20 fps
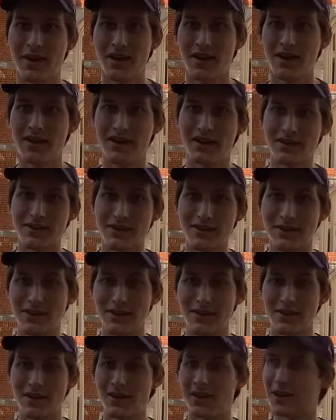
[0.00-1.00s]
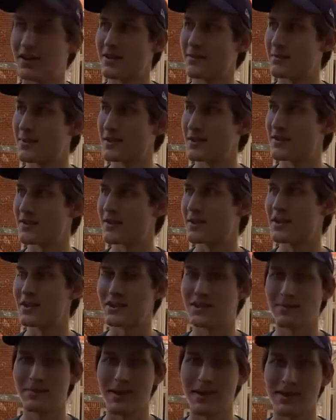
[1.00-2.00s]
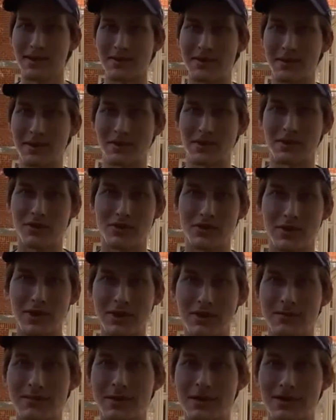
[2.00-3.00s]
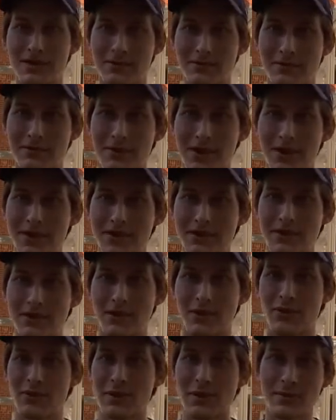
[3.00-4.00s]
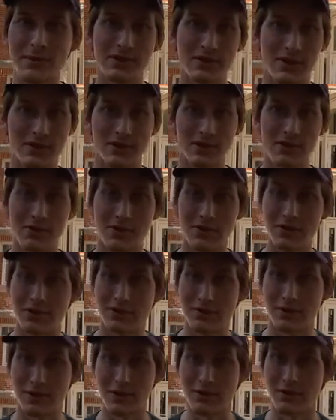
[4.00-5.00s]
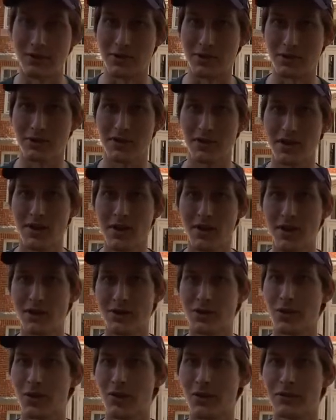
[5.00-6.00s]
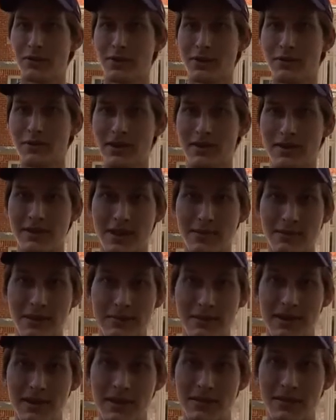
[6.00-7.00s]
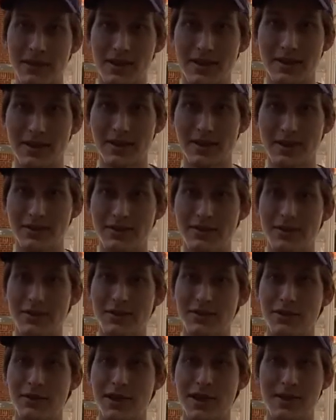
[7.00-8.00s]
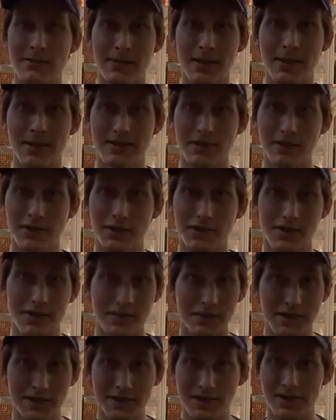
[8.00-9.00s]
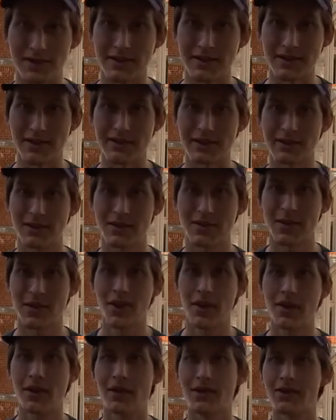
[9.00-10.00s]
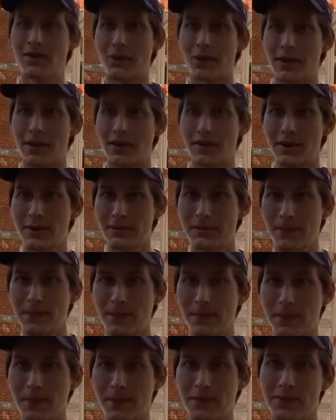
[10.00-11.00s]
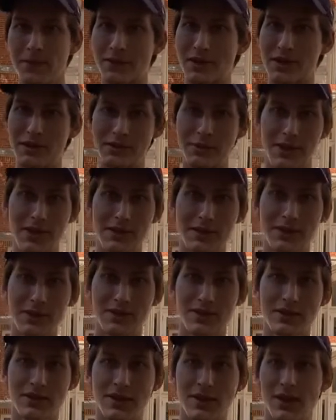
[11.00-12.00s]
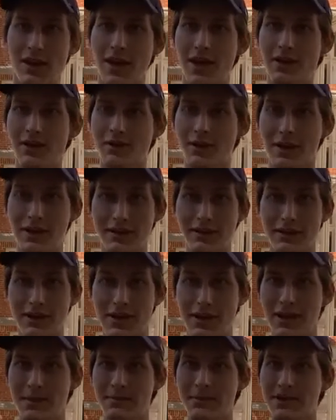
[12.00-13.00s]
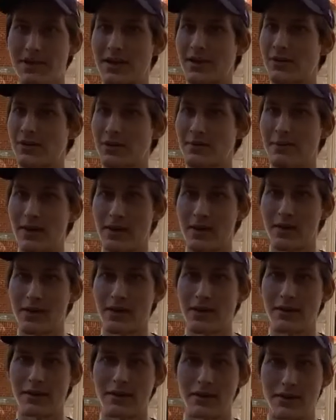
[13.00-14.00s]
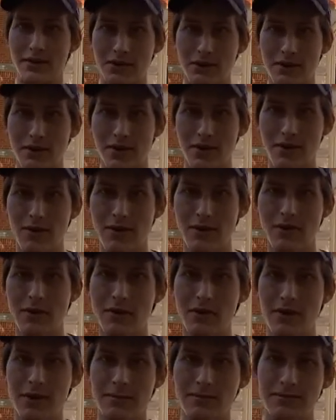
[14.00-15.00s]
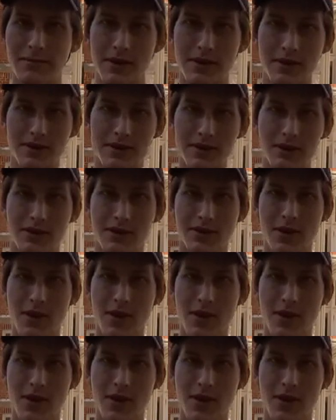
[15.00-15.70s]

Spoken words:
and in the midst of this pandemic, you're trying to make some friends or maybe talk to new individuals. So hopefully by the time this pandemic ends, your day might look something like this. You'll wake up, you'll get dressed, and you'll head to campus either by your car, a bus,